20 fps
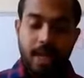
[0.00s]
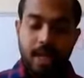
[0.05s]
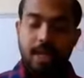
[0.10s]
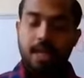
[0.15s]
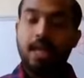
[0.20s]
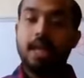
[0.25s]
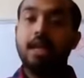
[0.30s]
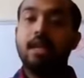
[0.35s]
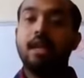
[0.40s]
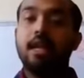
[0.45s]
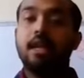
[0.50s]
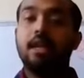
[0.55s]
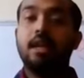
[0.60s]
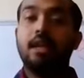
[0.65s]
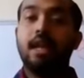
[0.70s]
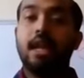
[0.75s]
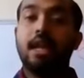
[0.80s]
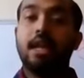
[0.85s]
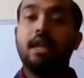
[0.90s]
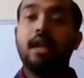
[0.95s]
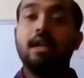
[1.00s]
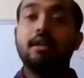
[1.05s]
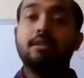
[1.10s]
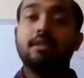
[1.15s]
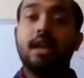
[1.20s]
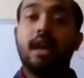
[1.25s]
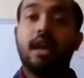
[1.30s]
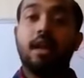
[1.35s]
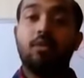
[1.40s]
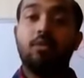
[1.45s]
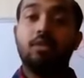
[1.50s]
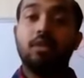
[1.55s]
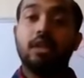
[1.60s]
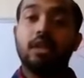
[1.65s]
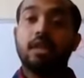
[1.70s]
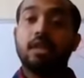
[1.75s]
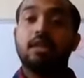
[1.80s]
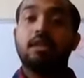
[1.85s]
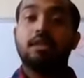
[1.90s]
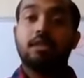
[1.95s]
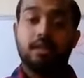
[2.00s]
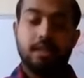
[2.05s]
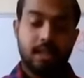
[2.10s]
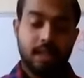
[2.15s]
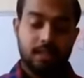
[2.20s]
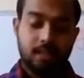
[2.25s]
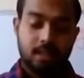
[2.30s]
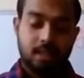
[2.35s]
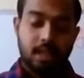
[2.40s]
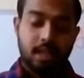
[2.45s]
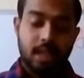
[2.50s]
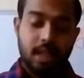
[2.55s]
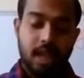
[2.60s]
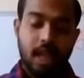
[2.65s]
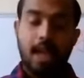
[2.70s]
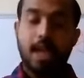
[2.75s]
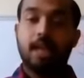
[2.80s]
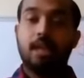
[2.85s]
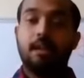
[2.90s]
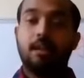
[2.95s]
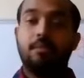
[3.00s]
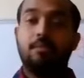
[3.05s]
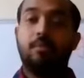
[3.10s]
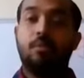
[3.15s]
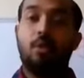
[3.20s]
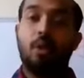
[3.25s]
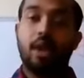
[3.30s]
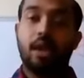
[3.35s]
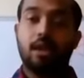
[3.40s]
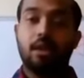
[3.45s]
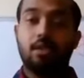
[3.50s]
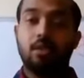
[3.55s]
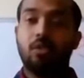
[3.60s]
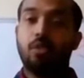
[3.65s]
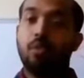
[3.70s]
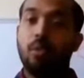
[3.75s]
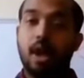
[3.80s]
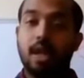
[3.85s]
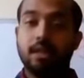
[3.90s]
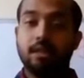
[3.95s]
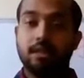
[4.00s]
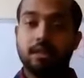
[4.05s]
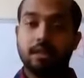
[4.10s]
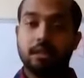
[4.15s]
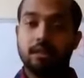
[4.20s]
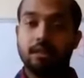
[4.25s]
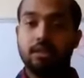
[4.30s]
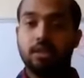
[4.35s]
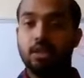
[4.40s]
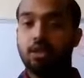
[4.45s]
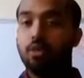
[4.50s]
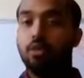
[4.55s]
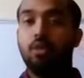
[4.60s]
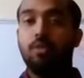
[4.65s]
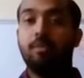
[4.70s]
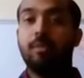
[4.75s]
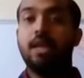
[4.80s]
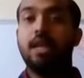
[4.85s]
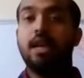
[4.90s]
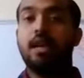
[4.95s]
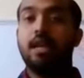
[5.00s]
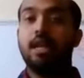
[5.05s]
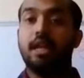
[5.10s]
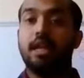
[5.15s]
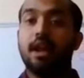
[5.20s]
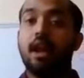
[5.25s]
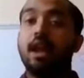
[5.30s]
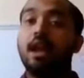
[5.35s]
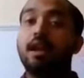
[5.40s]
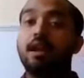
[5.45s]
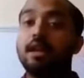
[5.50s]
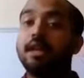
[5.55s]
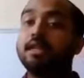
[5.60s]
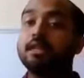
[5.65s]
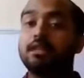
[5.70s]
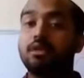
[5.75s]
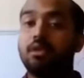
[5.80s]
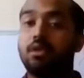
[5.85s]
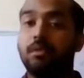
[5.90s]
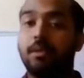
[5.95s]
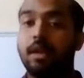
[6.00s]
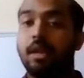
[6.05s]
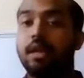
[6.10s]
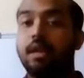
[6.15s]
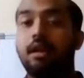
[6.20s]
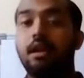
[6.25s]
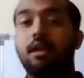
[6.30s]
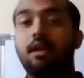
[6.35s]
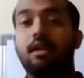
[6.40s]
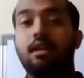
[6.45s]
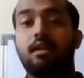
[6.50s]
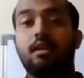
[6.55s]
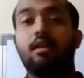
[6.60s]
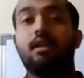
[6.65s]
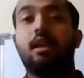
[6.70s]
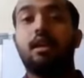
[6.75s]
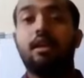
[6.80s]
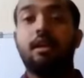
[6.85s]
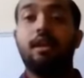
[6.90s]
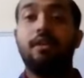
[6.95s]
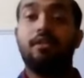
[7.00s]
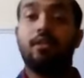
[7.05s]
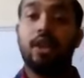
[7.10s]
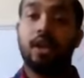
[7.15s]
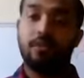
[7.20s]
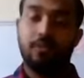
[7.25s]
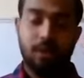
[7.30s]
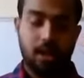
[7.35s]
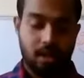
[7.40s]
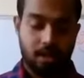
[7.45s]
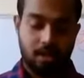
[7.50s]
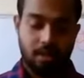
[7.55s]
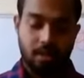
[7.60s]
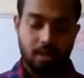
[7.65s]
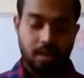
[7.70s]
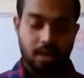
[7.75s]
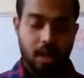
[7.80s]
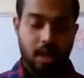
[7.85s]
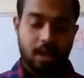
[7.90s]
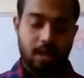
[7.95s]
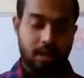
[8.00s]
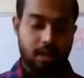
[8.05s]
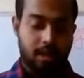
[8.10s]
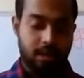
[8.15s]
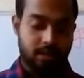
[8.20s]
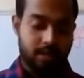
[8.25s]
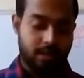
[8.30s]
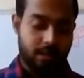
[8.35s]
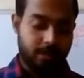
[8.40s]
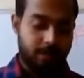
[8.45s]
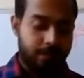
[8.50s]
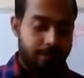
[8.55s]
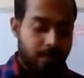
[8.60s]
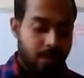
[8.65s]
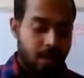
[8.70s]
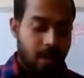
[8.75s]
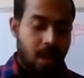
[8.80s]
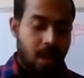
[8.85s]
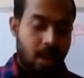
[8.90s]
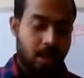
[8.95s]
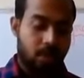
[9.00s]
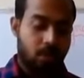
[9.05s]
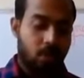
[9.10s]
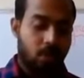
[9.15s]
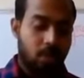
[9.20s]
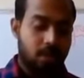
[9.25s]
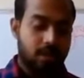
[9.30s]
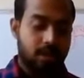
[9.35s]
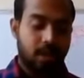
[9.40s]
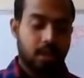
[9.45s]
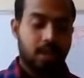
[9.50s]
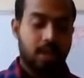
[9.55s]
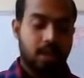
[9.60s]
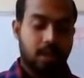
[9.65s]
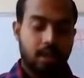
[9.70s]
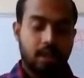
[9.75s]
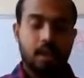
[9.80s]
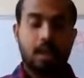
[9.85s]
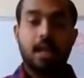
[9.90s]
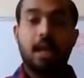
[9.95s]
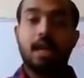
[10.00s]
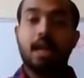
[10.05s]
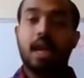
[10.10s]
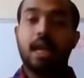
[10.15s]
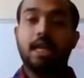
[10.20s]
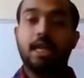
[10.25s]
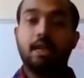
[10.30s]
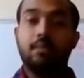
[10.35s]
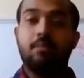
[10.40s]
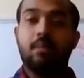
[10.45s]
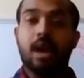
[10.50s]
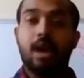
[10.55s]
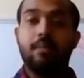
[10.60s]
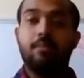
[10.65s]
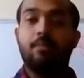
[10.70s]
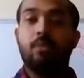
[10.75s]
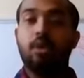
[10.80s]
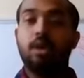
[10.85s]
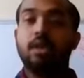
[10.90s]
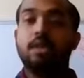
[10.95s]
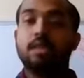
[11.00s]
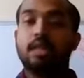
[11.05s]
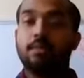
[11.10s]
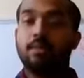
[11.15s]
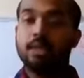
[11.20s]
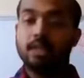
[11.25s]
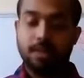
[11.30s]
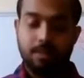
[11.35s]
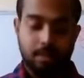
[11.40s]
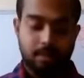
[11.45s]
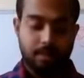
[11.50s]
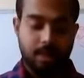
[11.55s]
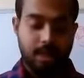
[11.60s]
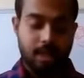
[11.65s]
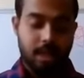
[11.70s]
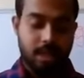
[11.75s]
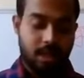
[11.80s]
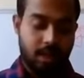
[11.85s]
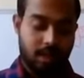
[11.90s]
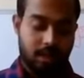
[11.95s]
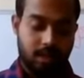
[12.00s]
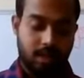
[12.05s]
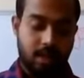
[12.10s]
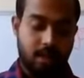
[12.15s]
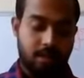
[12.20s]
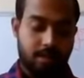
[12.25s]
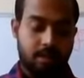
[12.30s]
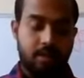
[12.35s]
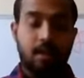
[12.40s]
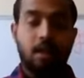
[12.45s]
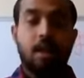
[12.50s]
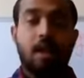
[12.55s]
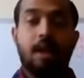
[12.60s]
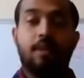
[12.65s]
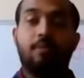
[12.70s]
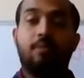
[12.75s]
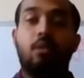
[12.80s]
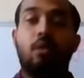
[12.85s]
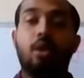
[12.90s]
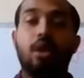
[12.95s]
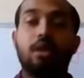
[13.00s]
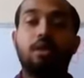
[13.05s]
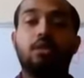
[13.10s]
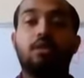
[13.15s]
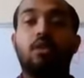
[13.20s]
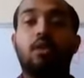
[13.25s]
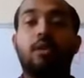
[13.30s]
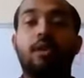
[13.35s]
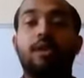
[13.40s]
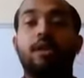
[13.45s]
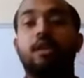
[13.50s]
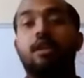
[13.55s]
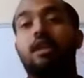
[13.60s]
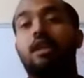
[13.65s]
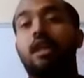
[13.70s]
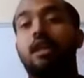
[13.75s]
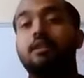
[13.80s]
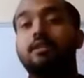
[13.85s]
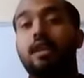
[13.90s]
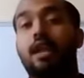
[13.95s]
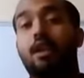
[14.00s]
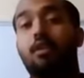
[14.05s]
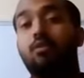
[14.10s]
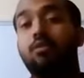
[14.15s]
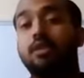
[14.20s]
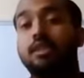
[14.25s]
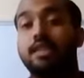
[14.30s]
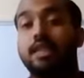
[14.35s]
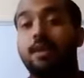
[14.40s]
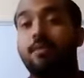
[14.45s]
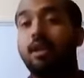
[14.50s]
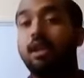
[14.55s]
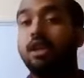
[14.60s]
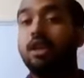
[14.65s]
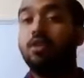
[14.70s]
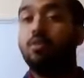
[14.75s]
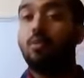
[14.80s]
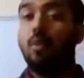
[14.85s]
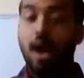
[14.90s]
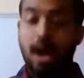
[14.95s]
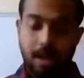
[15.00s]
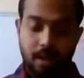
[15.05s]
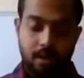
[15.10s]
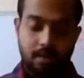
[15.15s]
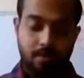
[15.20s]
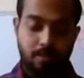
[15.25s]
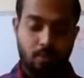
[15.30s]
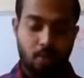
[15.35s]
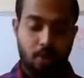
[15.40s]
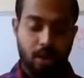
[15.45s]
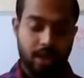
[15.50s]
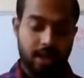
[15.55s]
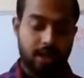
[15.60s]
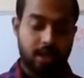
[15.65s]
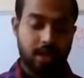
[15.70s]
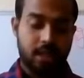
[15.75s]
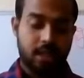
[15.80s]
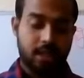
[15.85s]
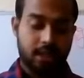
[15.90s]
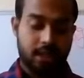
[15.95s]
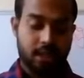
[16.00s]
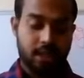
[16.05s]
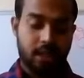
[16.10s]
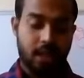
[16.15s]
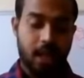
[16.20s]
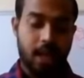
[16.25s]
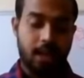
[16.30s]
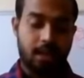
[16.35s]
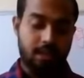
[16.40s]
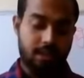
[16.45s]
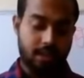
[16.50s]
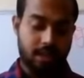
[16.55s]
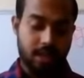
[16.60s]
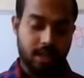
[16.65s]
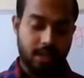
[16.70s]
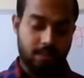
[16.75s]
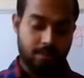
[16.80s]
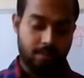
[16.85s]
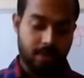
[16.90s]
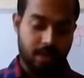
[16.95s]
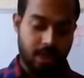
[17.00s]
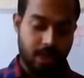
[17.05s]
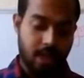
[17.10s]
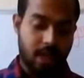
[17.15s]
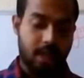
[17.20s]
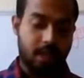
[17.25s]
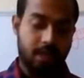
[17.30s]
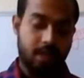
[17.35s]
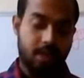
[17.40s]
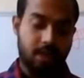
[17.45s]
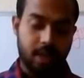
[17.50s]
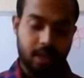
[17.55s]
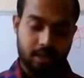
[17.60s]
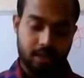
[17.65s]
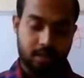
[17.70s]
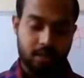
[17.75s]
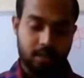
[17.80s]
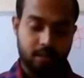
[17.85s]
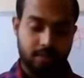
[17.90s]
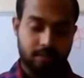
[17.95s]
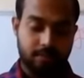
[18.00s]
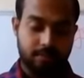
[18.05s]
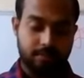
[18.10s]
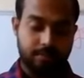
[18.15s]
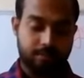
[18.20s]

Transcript: net irrigated area is around 68.10 million hectares, and rest of area are under rain-fed agriculture. And gross irrigated area 95.77 million hectares. And forest cover in India is around 71.83 million hectares.